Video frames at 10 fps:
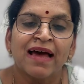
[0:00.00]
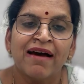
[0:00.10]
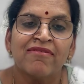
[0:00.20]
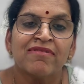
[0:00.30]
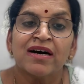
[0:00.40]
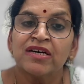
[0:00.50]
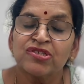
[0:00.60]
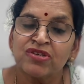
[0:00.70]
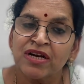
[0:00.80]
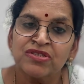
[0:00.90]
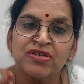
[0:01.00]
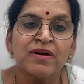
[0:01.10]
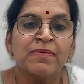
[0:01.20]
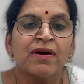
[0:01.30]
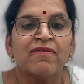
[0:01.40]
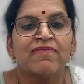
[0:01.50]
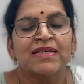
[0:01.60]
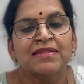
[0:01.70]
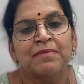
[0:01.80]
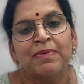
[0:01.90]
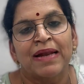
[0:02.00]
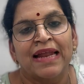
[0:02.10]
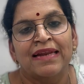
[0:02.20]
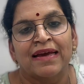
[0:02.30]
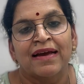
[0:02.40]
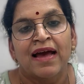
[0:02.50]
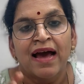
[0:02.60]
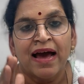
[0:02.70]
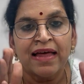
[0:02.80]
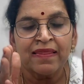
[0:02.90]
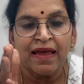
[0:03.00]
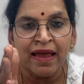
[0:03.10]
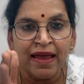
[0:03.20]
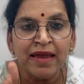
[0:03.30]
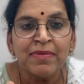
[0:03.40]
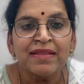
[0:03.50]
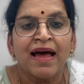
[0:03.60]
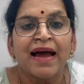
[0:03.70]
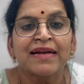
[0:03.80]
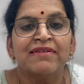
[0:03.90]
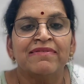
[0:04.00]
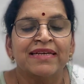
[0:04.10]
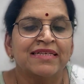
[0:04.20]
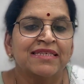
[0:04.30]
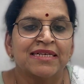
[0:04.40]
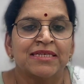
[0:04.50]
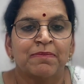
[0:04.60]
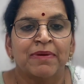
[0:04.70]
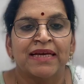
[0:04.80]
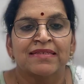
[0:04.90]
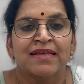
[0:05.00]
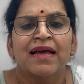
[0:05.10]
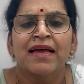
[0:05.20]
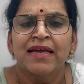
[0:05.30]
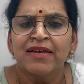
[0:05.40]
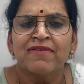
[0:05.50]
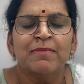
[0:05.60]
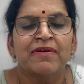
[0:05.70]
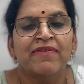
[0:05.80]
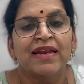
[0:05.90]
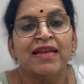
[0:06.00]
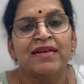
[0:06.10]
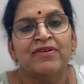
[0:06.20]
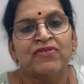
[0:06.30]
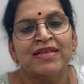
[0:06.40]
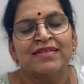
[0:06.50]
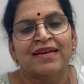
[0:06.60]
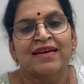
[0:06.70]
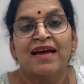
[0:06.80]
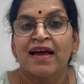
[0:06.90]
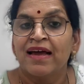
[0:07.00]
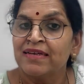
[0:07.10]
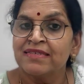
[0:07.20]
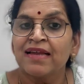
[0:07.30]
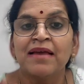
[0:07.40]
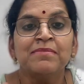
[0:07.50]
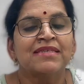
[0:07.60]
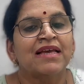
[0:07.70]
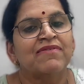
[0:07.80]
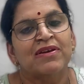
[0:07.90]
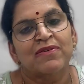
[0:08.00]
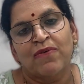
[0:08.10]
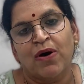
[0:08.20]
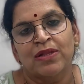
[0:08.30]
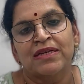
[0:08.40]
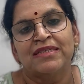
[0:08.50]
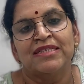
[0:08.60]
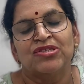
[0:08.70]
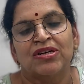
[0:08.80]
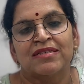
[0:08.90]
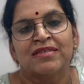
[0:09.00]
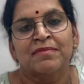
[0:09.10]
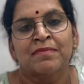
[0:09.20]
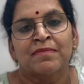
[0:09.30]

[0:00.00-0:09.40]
have a structured way of lesson planning and the aim and the activities in its place, it will be very interesting and time saving for the teachers.